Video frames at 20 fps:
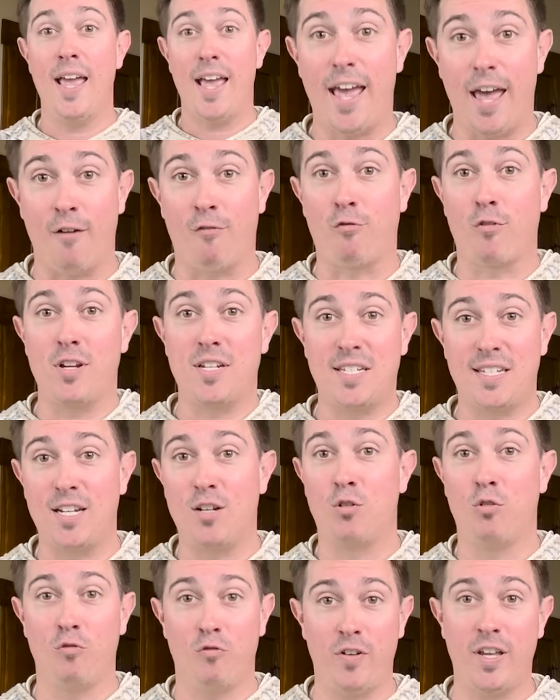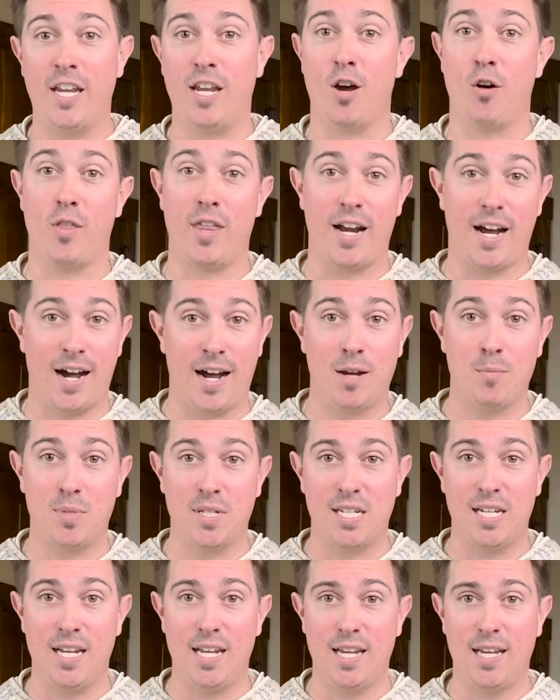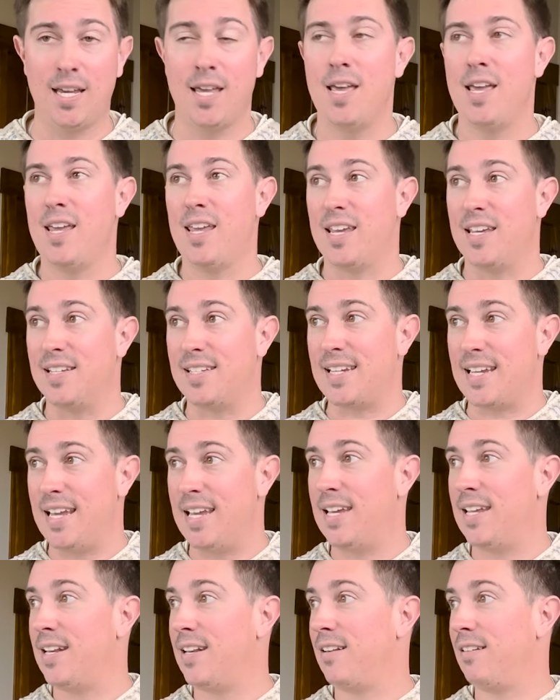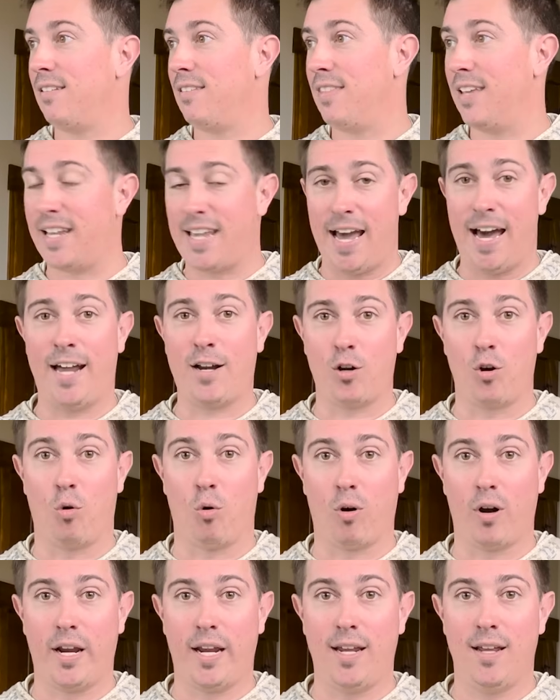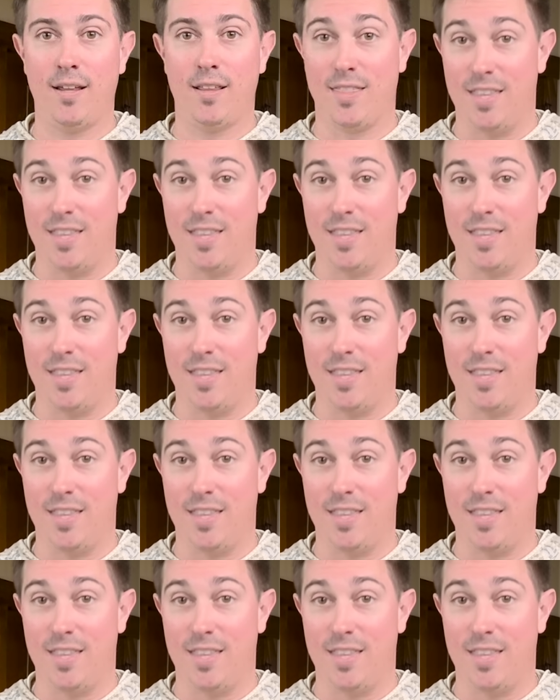every single video that I'm seeing is in the category,